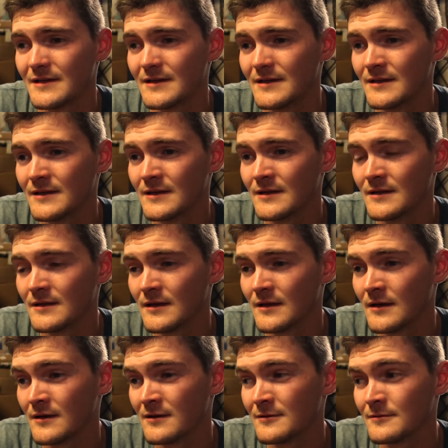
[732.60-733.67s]
and
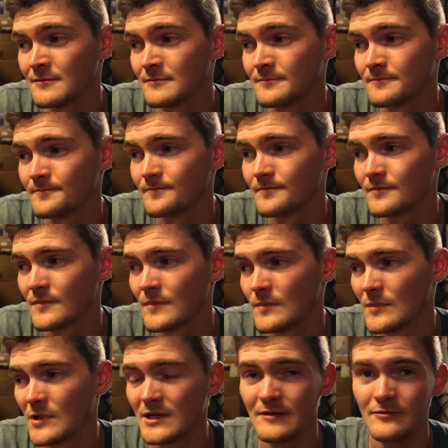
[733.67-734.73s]
then
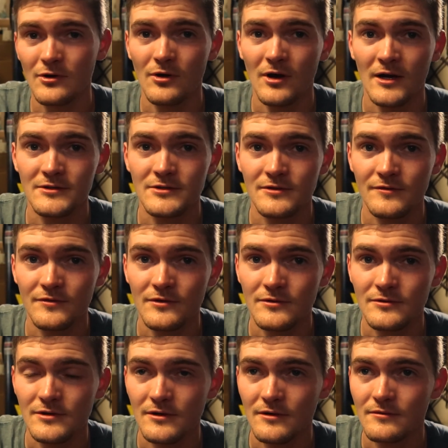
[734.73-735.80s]
might have a garage in the
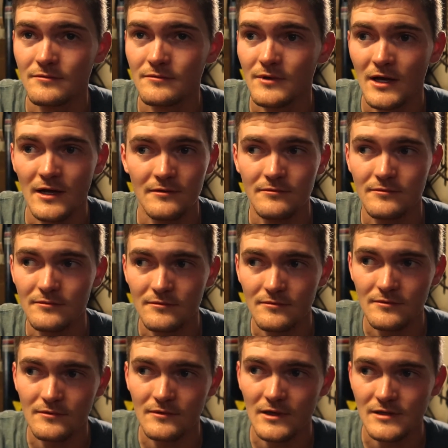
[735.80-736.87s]
future. Not
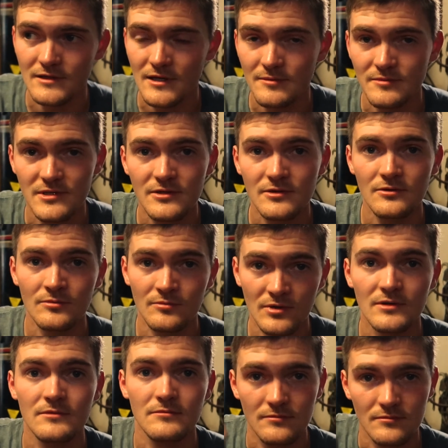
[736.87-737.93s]
anytime soon,
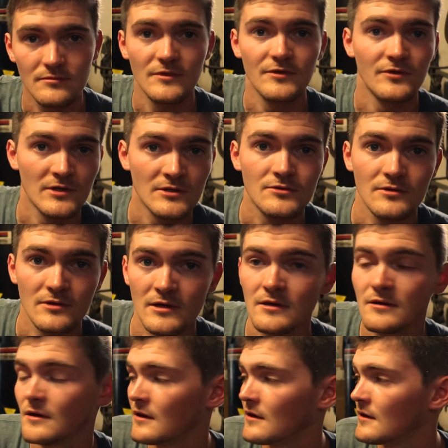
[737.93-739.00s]
but eventually,
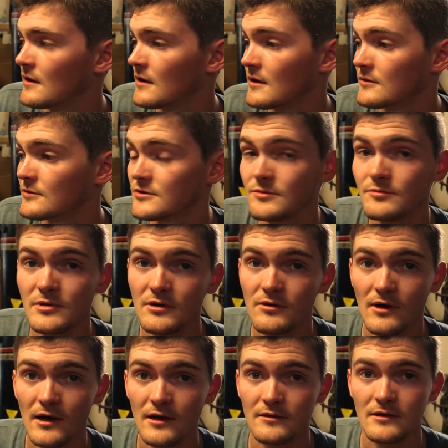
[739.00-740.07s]
which would be
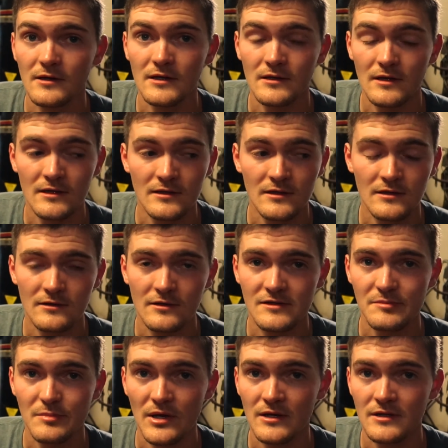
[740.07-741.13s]
great. I need the
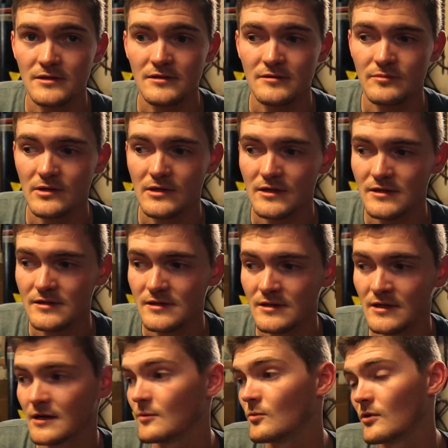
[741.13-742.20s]
space because then
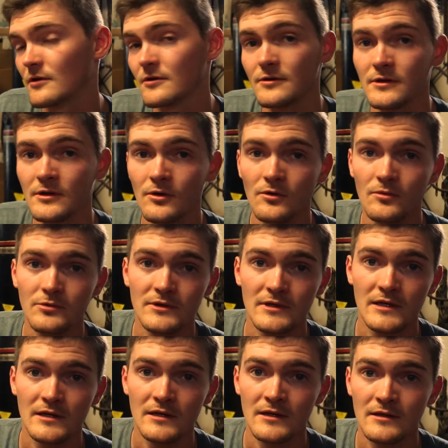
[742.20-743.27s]
I can work on the old one
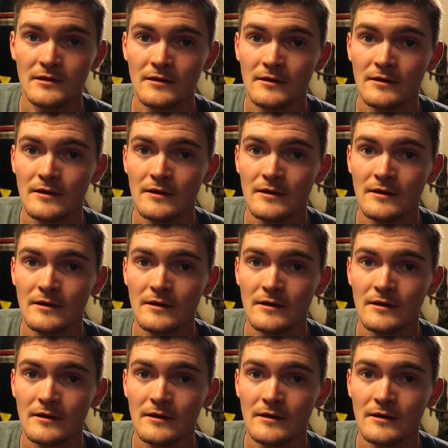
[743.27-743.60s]
again.